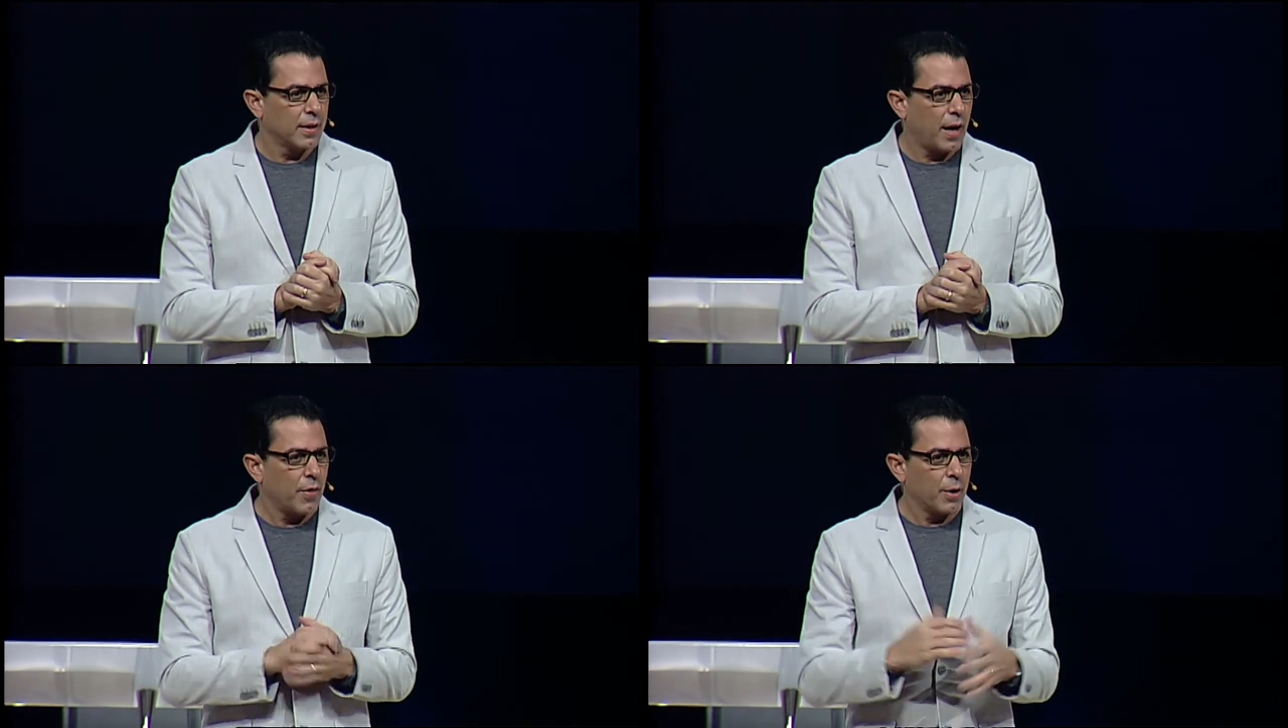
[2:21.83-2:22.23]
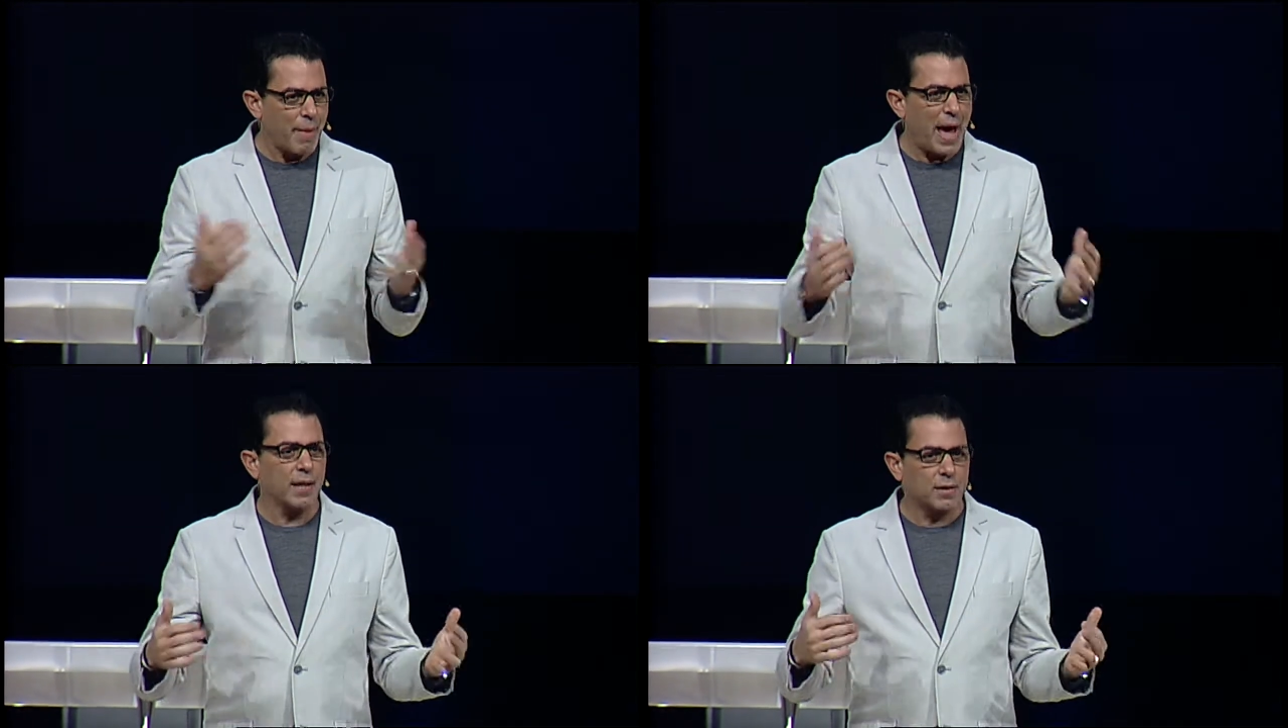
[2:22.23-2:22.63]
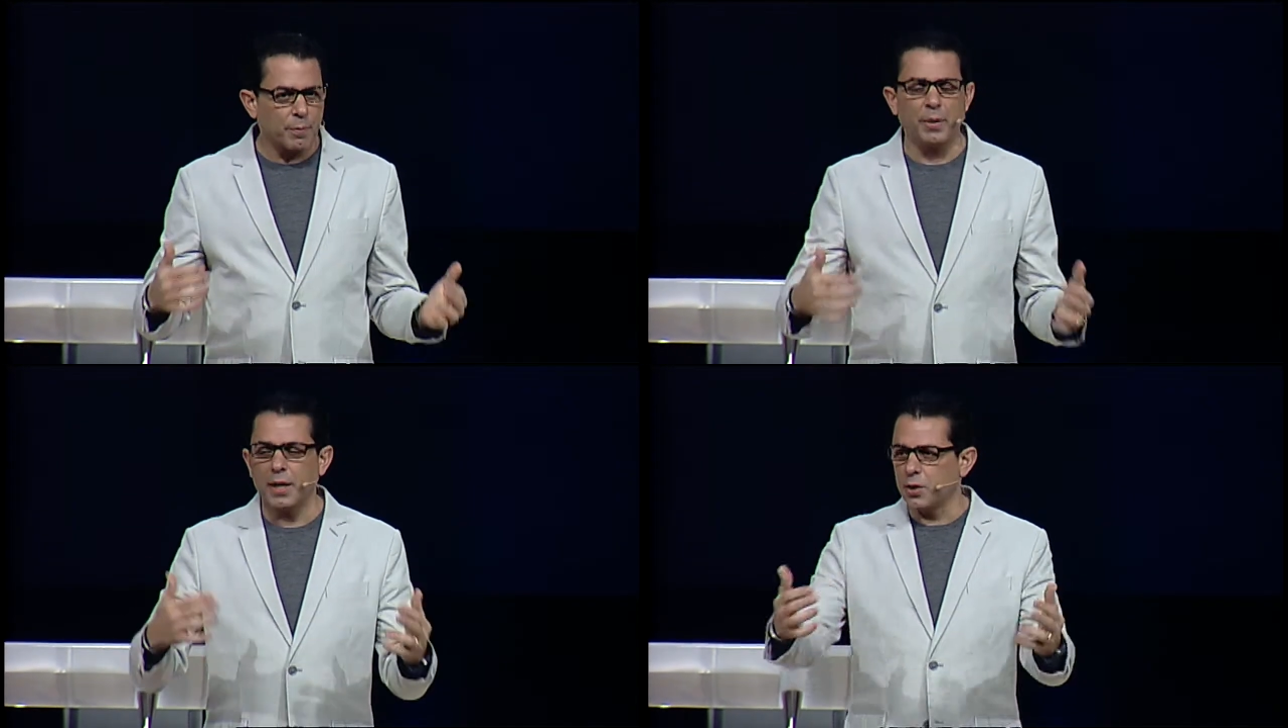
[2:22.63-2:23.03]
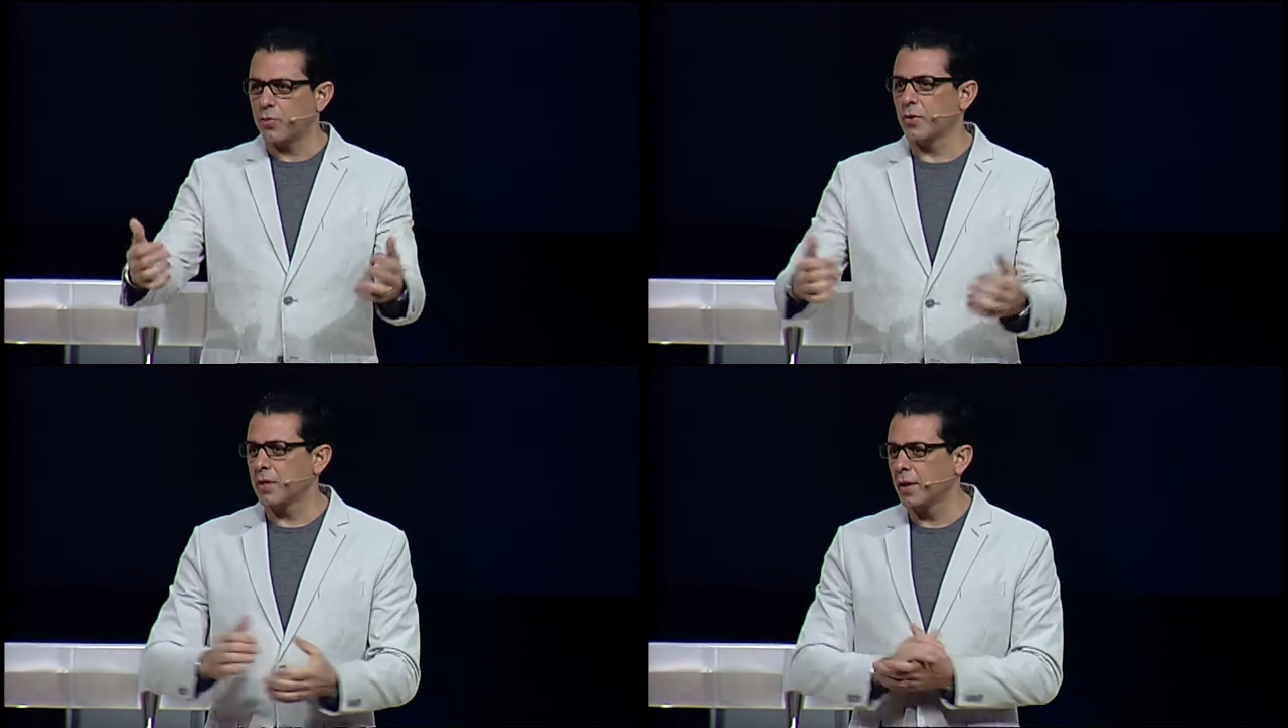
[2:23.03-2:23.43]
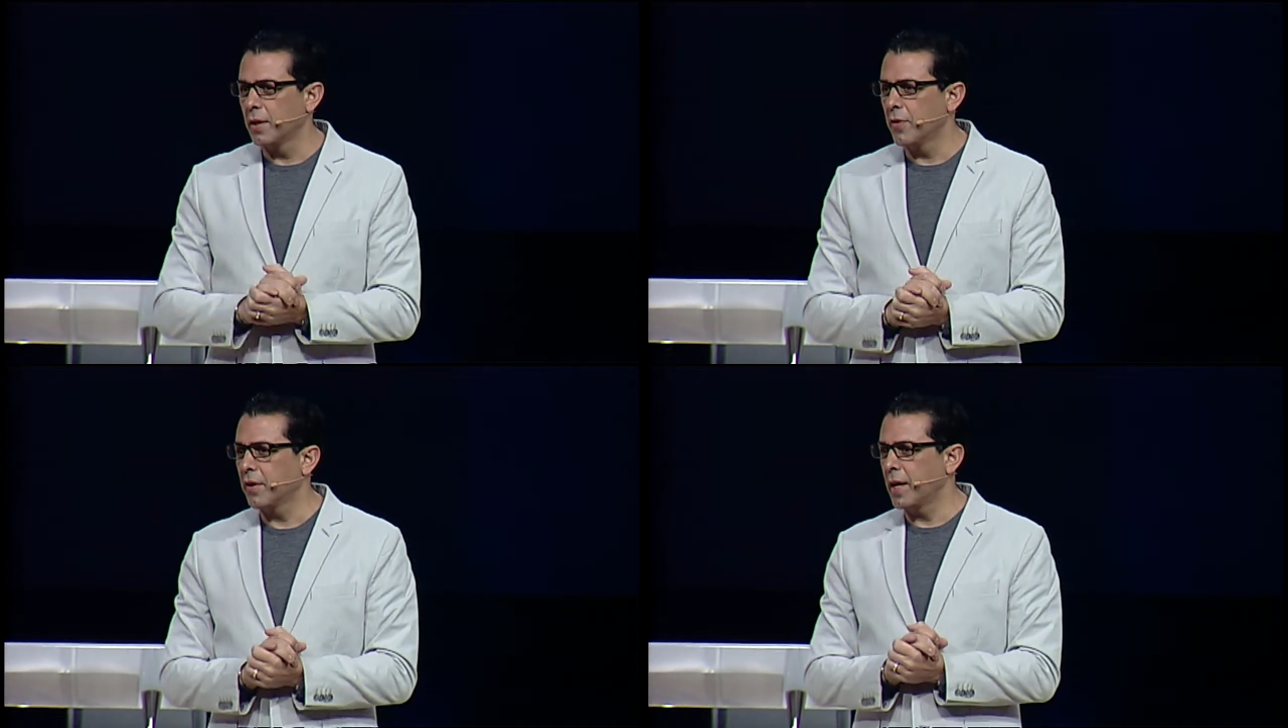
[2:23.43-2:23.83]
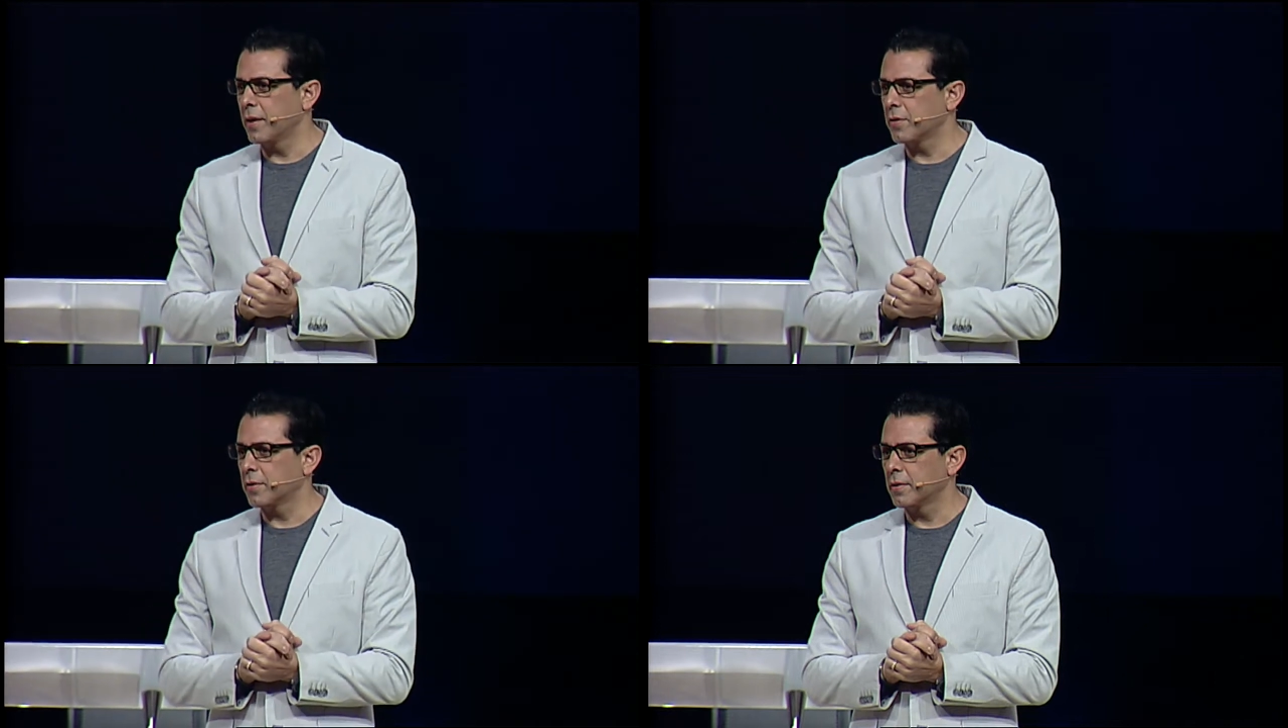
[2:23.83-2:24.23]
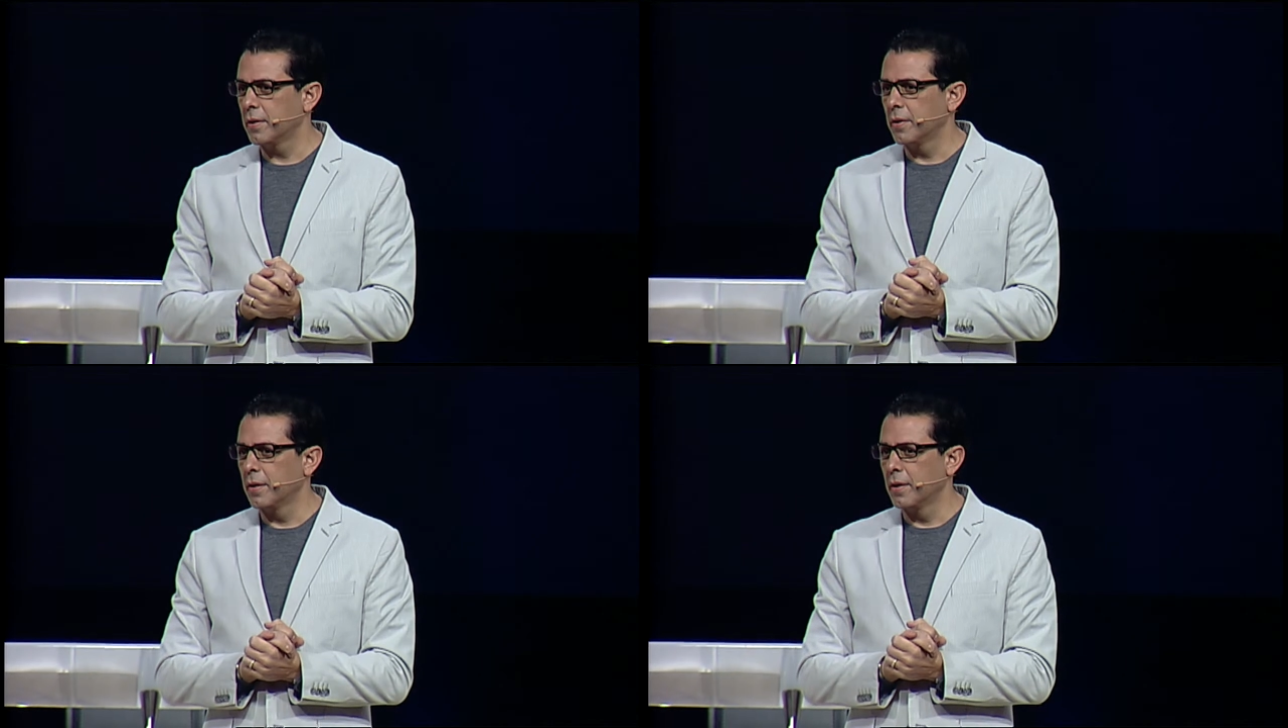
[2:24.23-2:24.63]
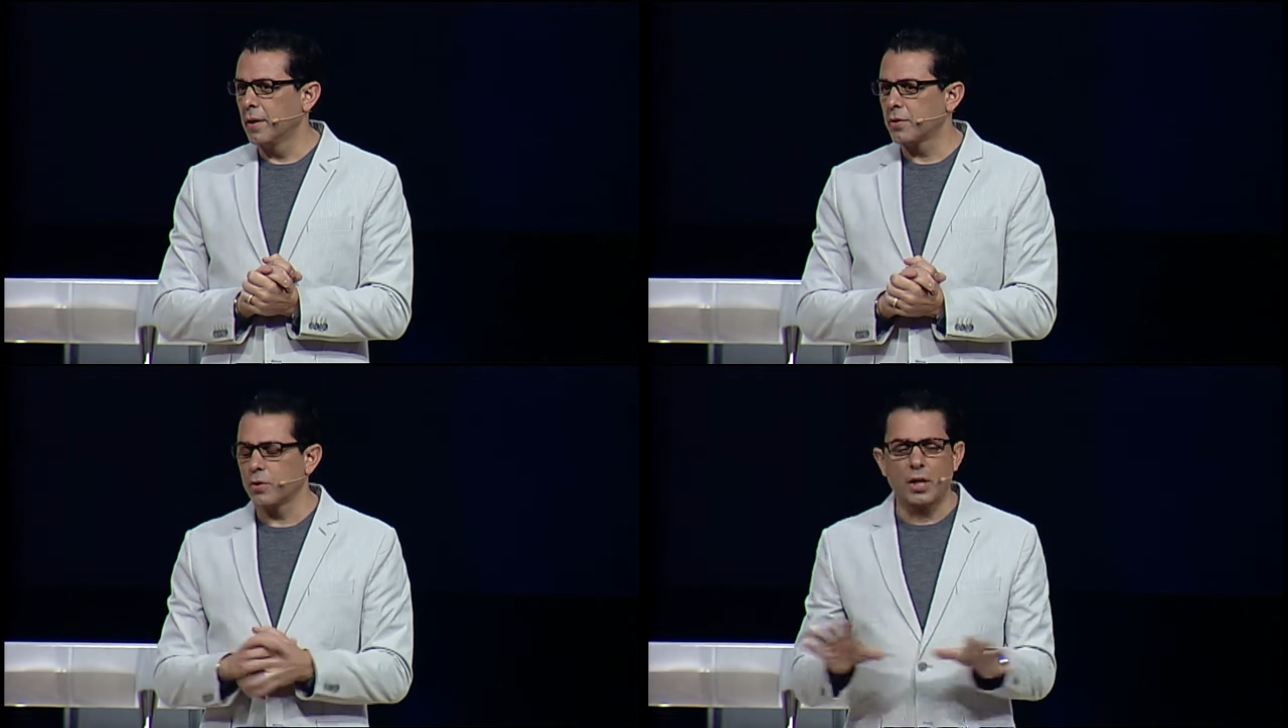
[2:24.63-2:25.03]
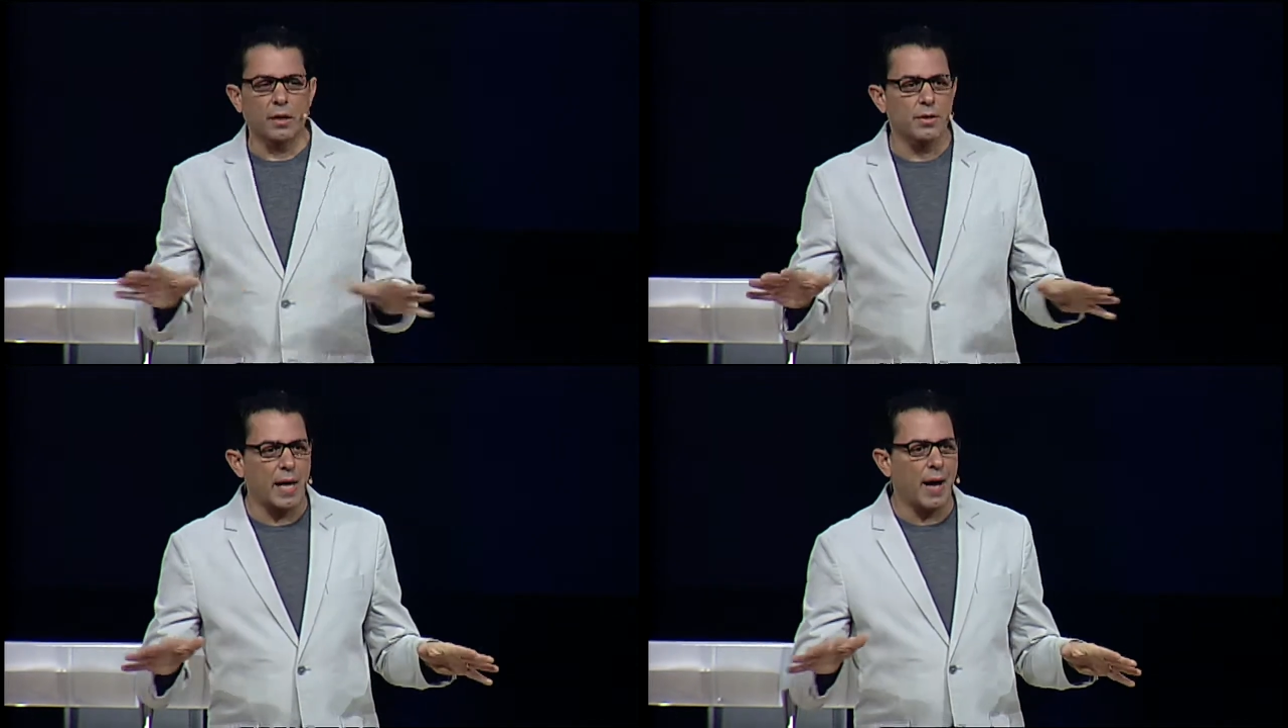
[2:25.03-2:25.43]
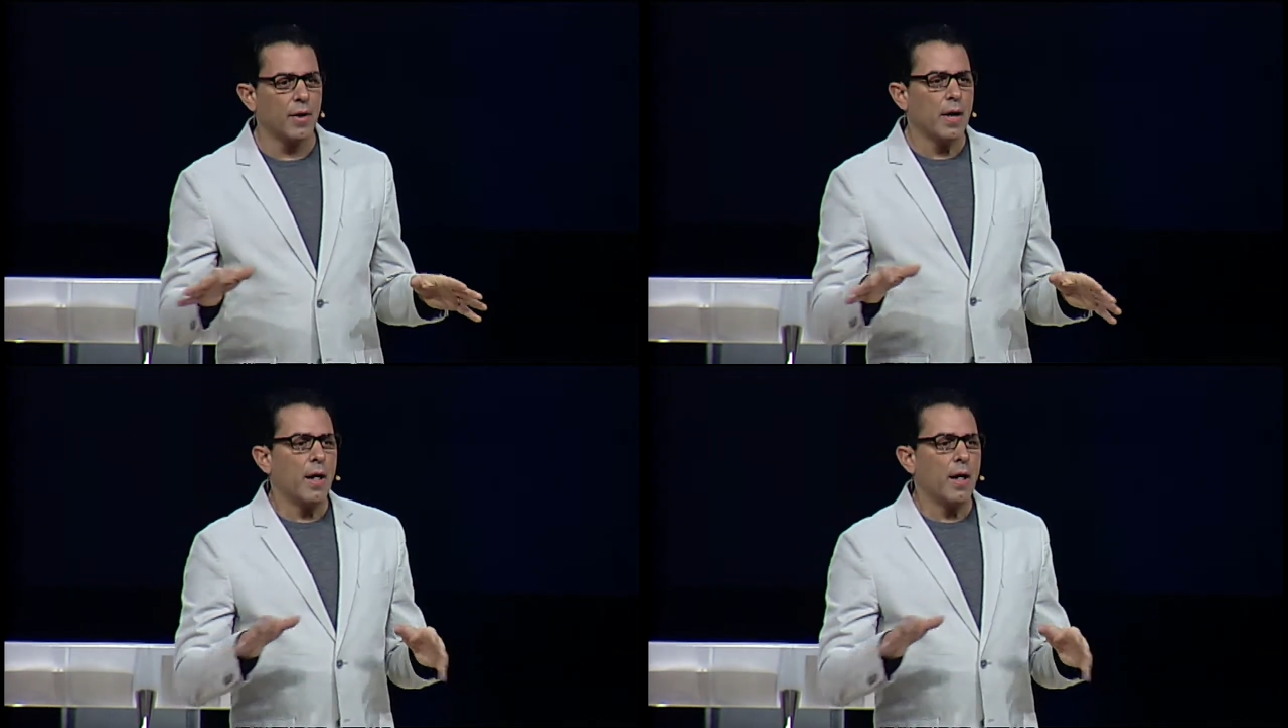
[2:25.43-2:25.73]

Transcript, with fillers: And they're mad at the pigs for stealing their eggs. So check this out.